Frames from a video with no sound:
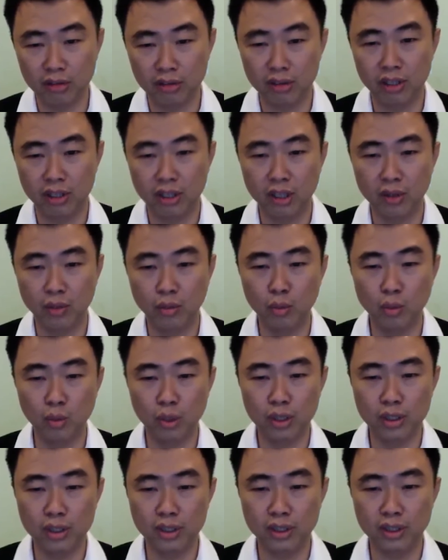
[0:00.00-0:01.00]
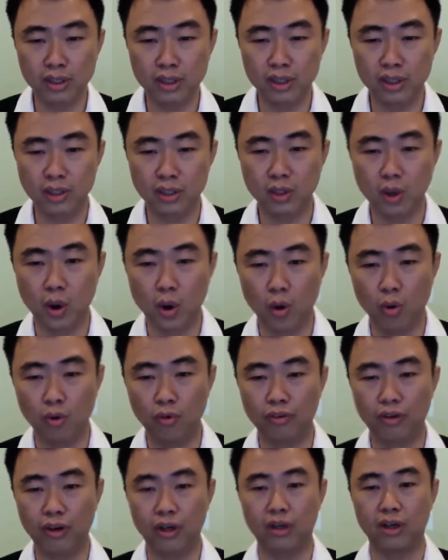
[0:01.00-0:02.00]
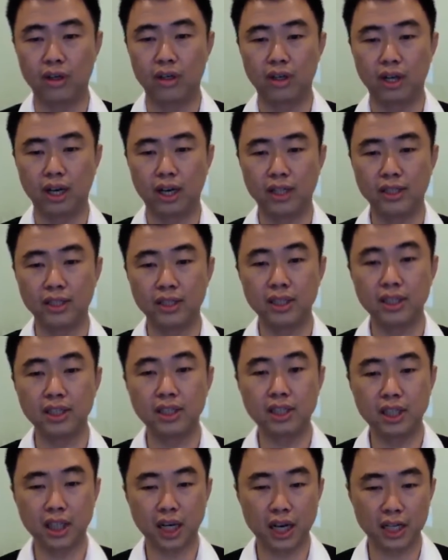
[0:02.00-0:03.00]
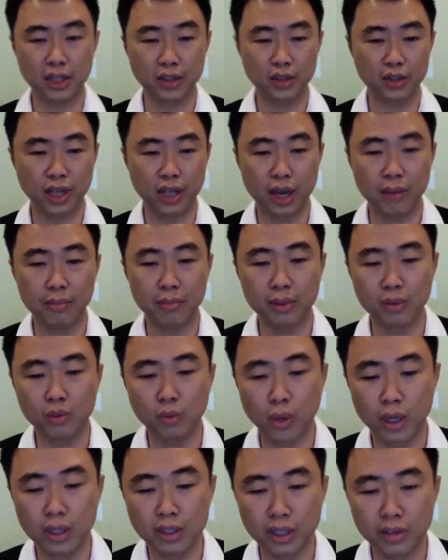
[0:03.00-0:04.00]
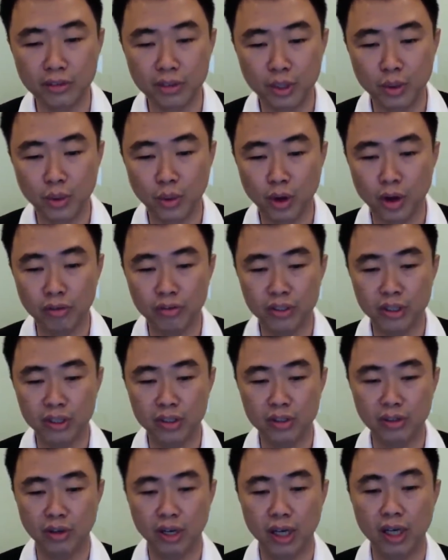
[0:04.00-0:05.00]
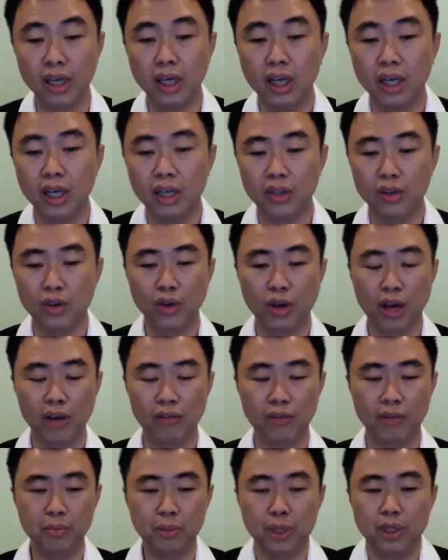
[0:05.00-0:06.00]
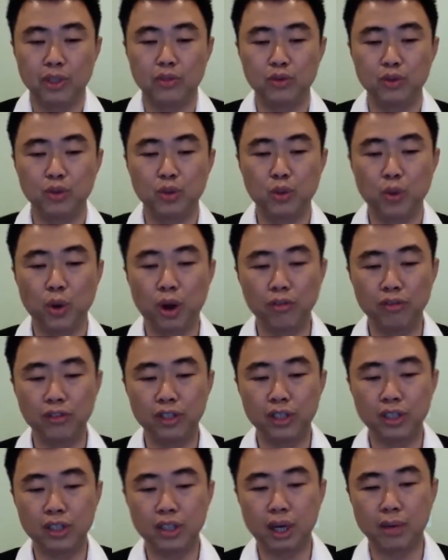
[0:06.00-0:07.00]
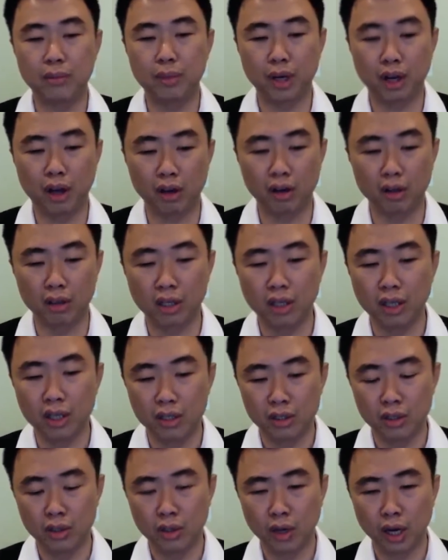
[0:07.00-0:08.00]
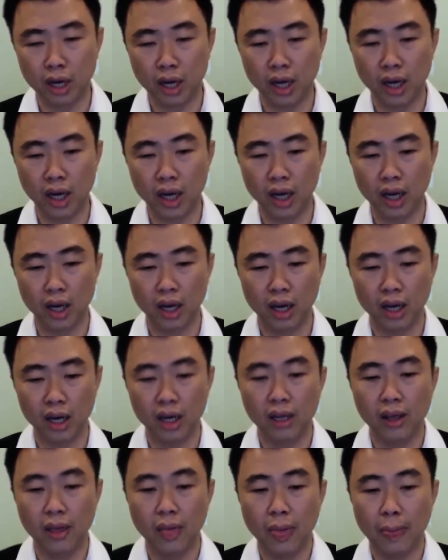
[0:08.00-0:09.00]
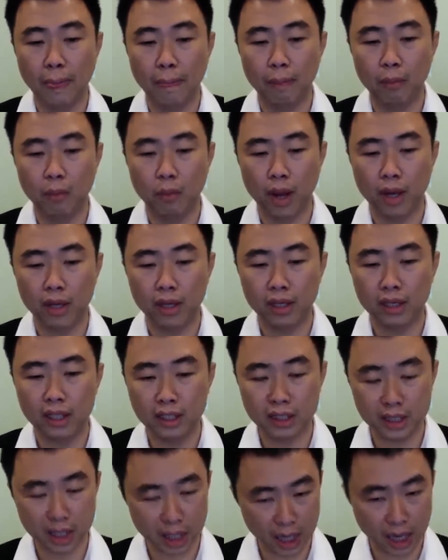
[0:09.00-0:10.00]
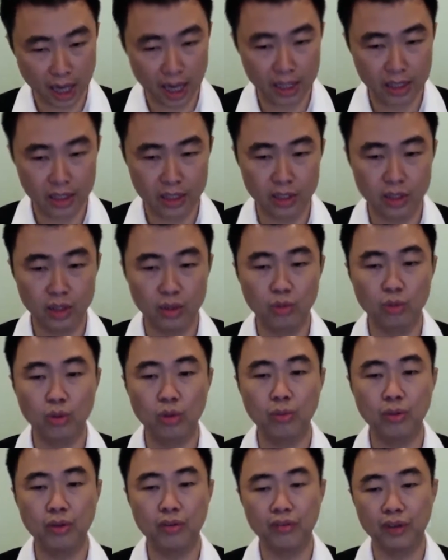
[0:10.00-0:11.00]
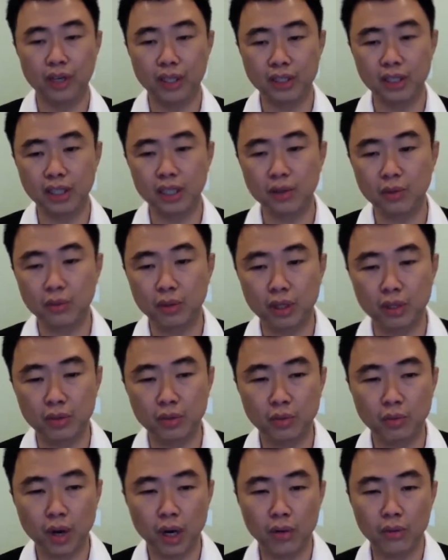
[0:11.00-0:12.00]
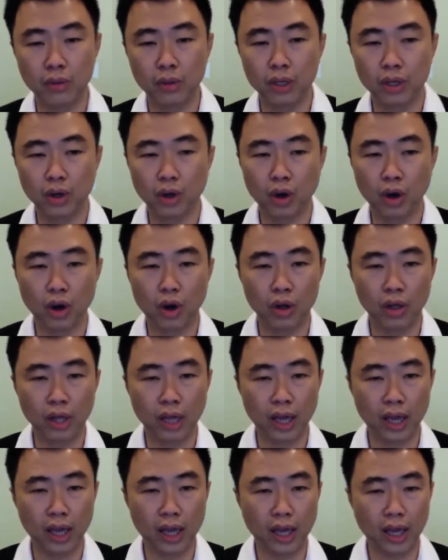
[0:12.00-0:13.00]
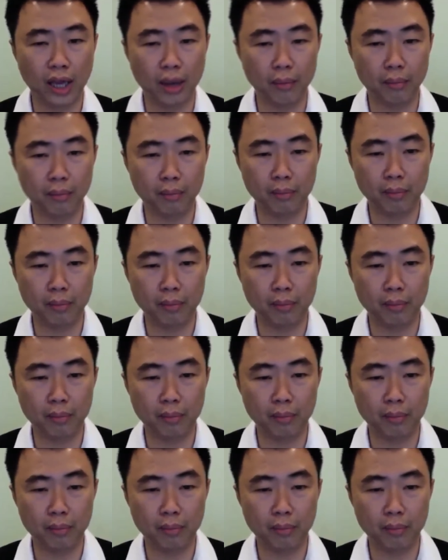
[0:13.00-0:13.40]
the worst is over. And since clash only happened once every 12 years, right? You're going to have a peaceful 12 years coming along. So when it is clash, you will be facing with what we call a